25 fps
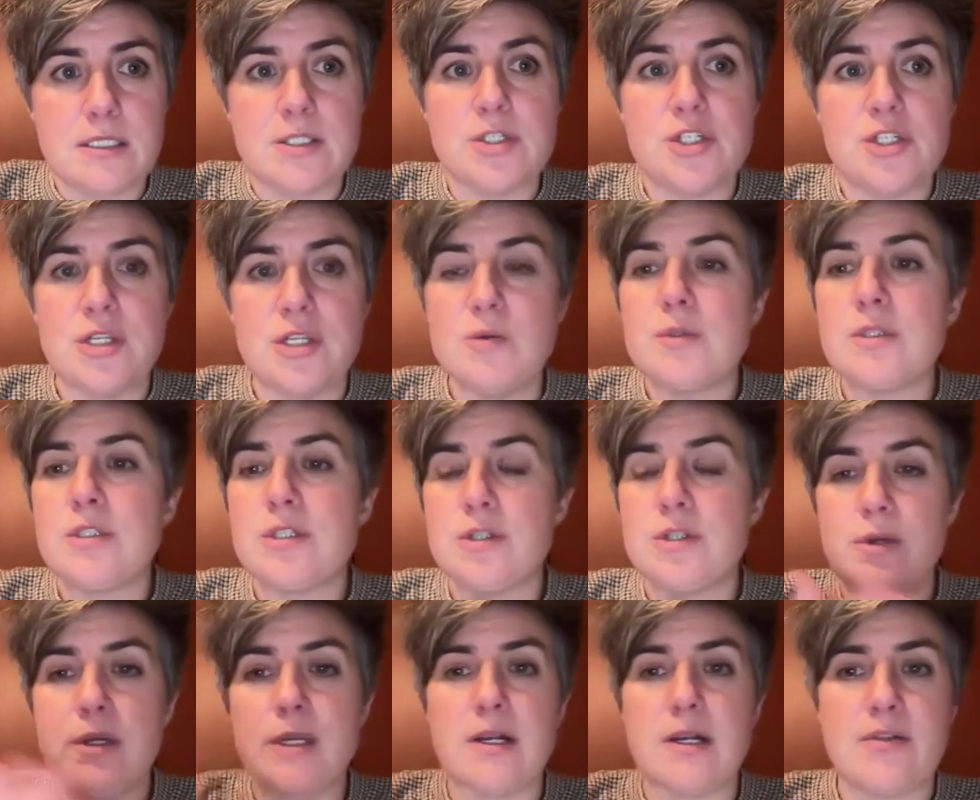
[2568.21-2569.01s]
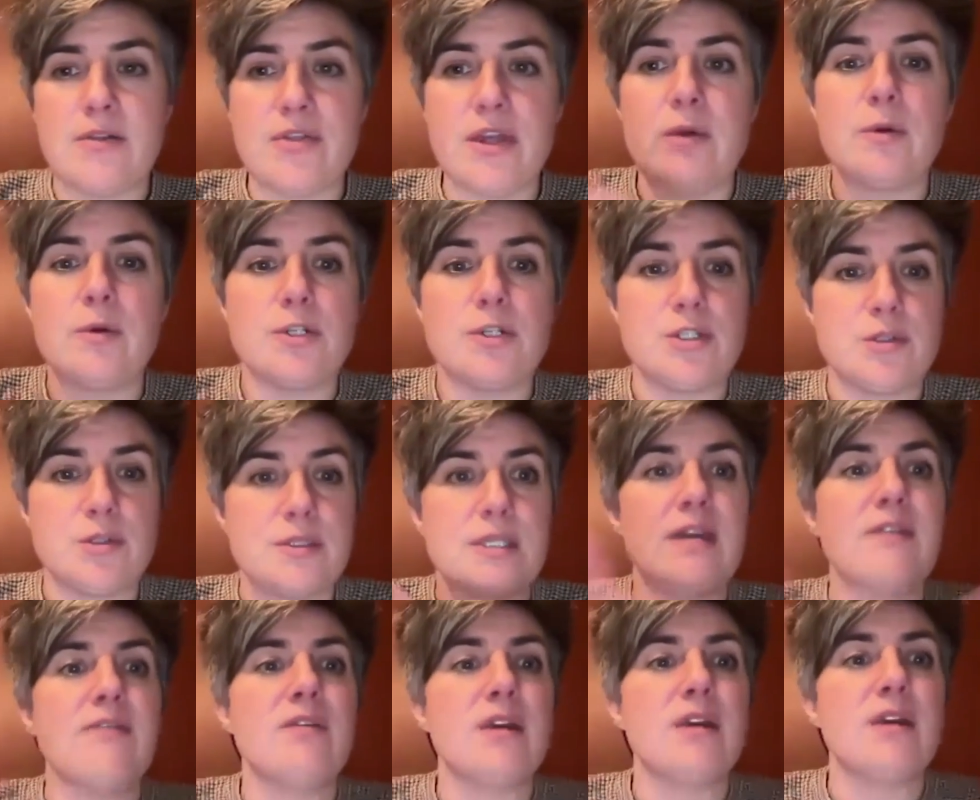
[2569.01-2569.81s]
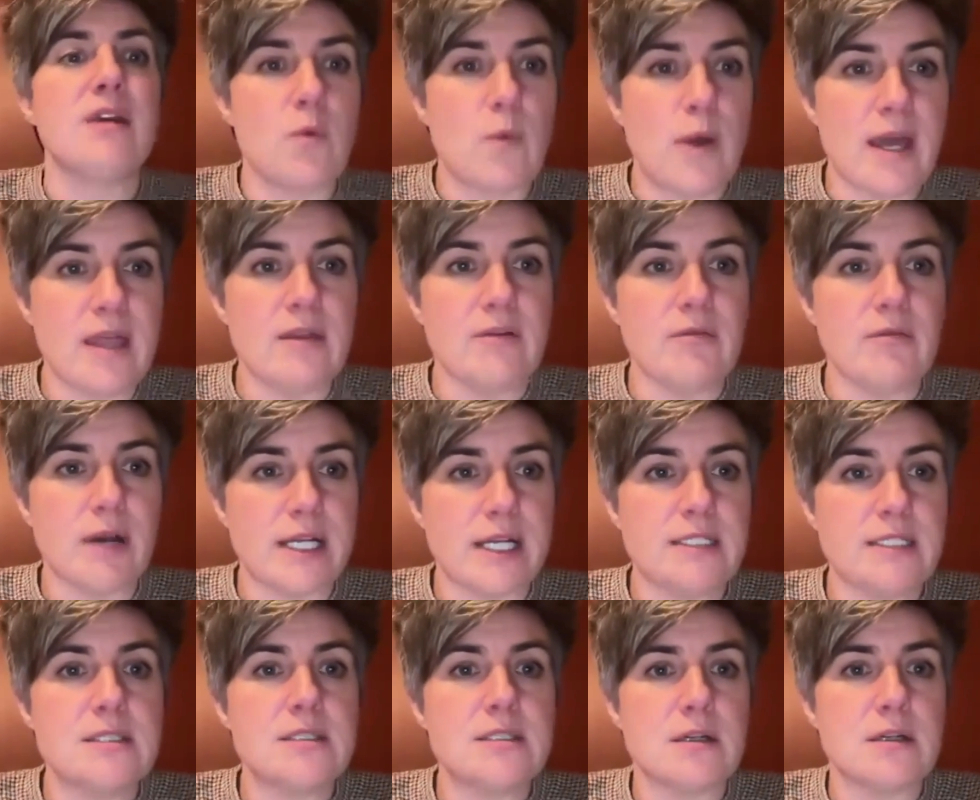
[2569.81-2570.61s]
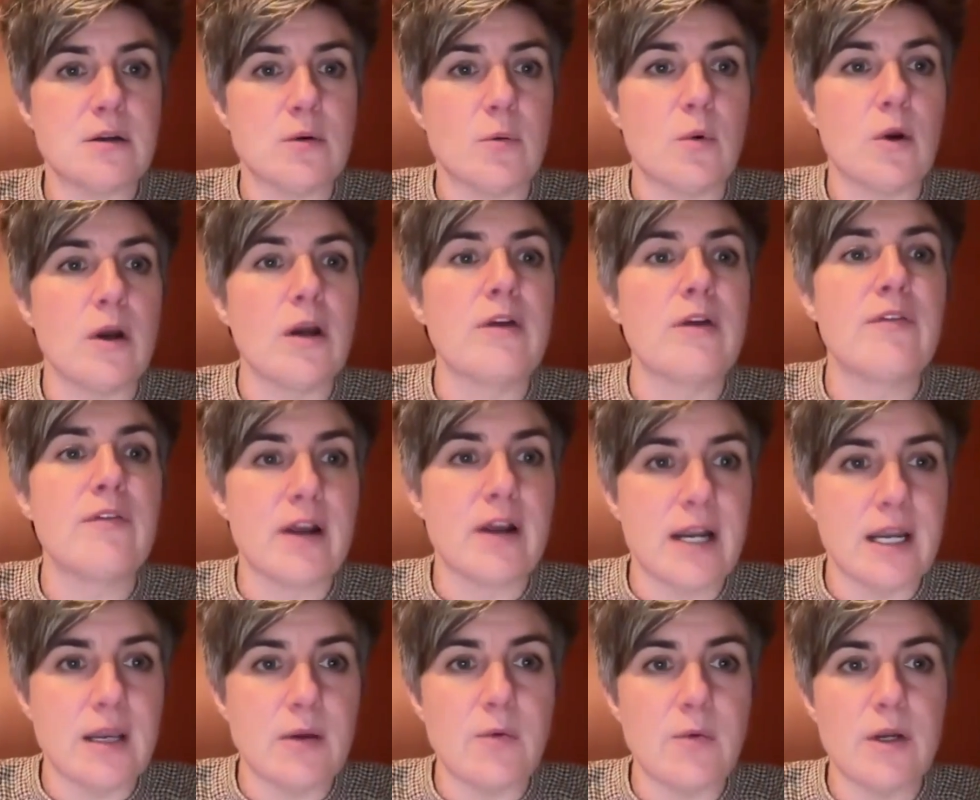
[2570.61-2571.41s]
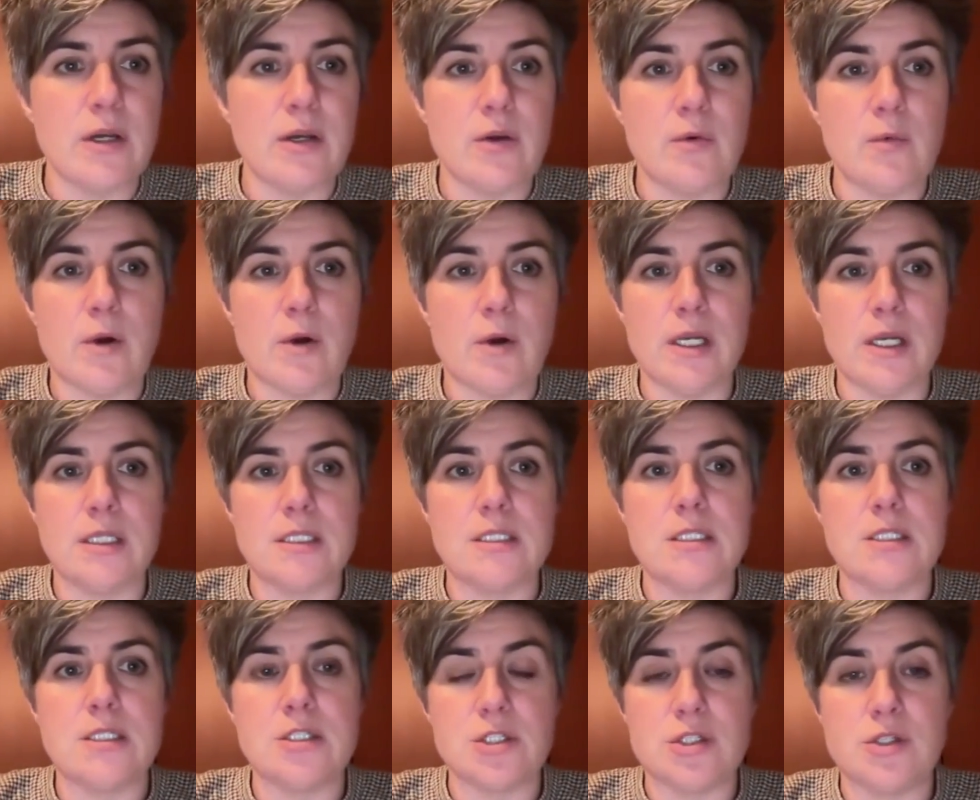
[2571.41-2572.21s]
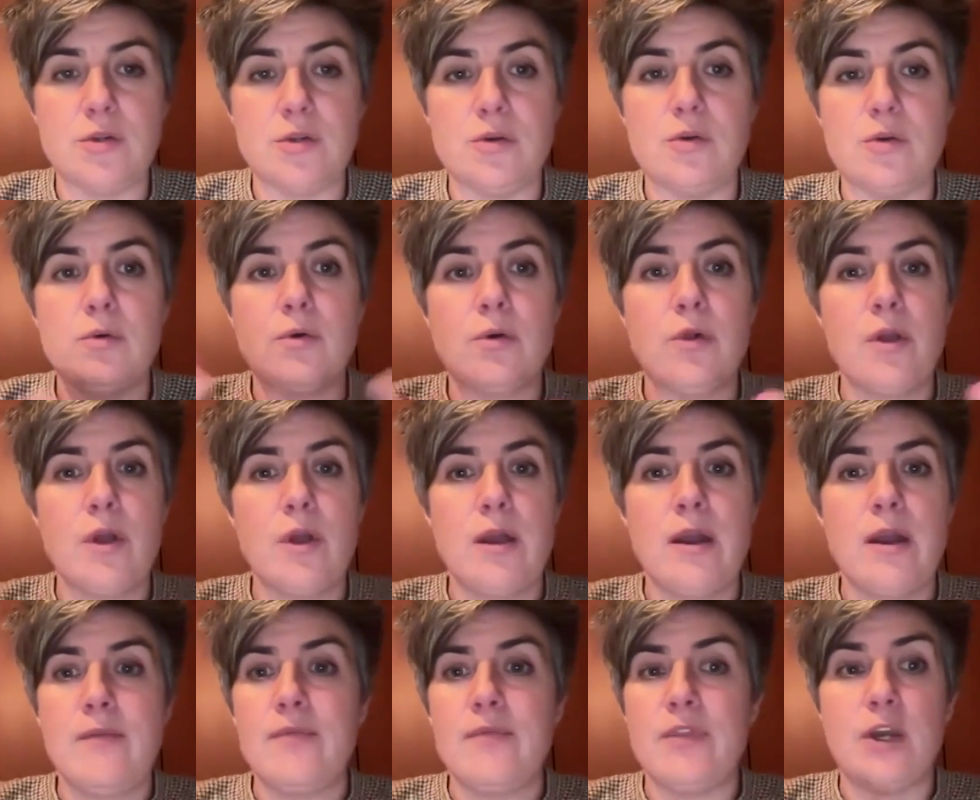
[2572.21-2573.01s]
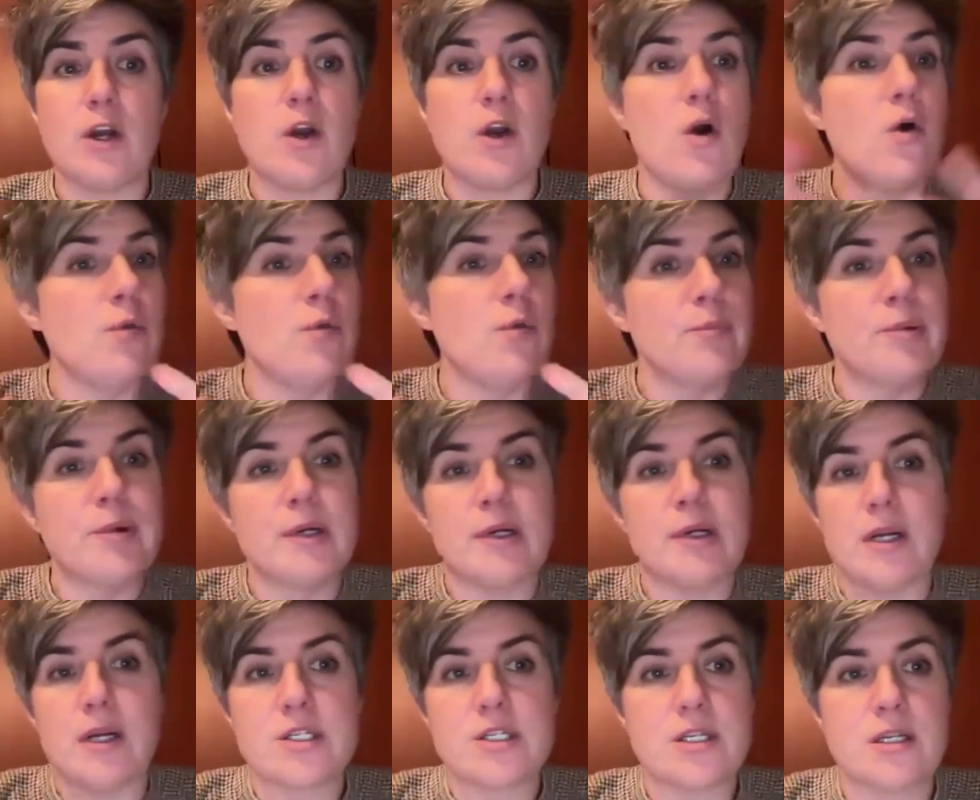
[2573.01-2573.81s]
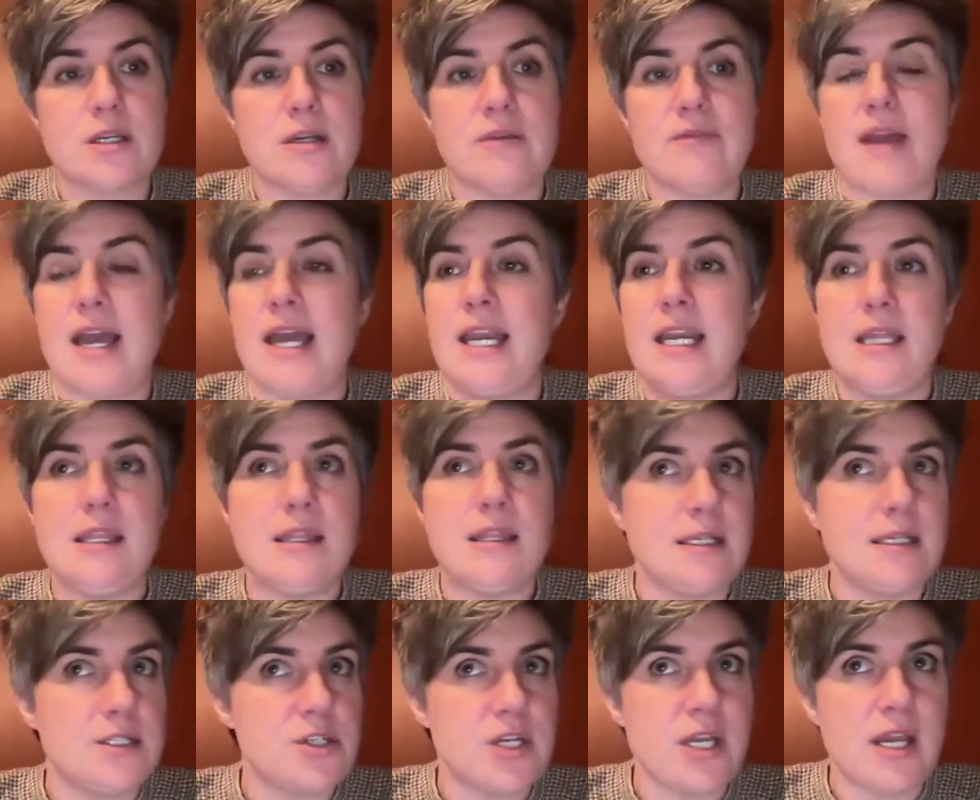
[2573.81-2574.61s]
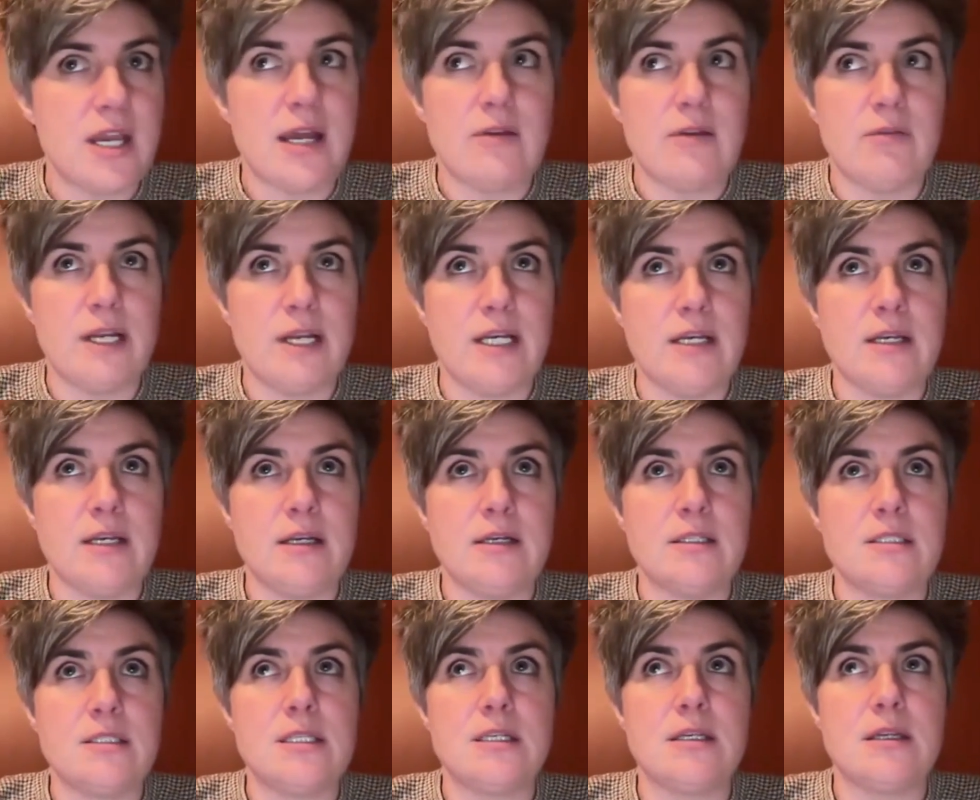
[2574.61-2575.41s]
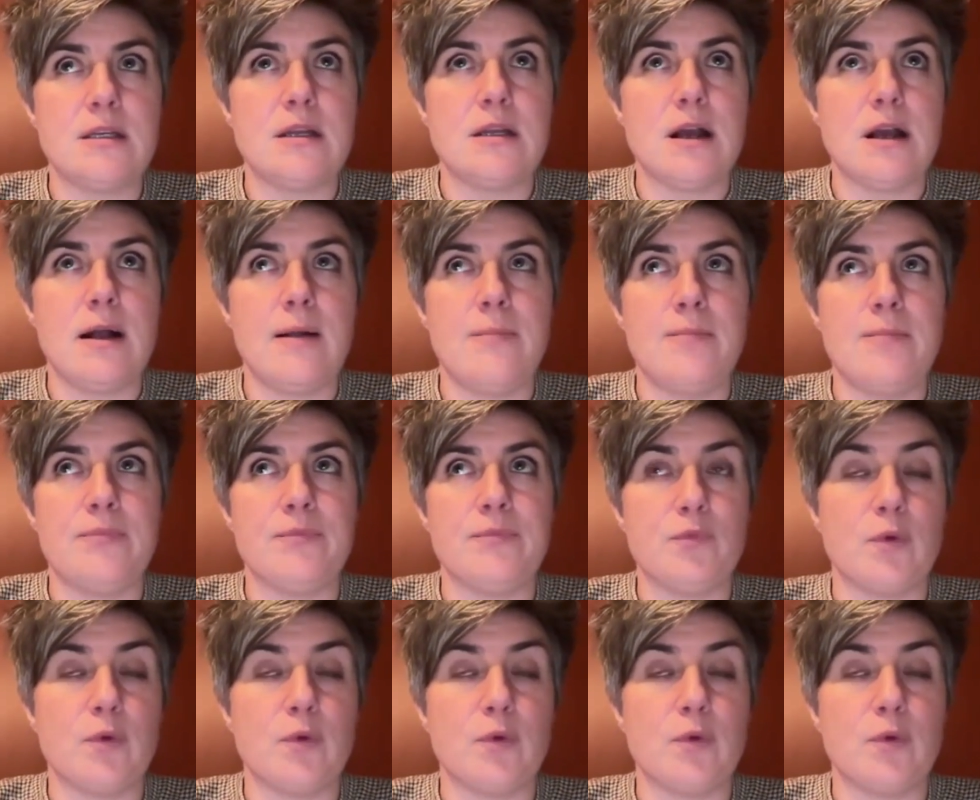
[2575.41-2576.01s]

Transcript: and she was doing a thing where she was giving away the rights to her work for anyone who wanted to do their own production of anything she had written to um,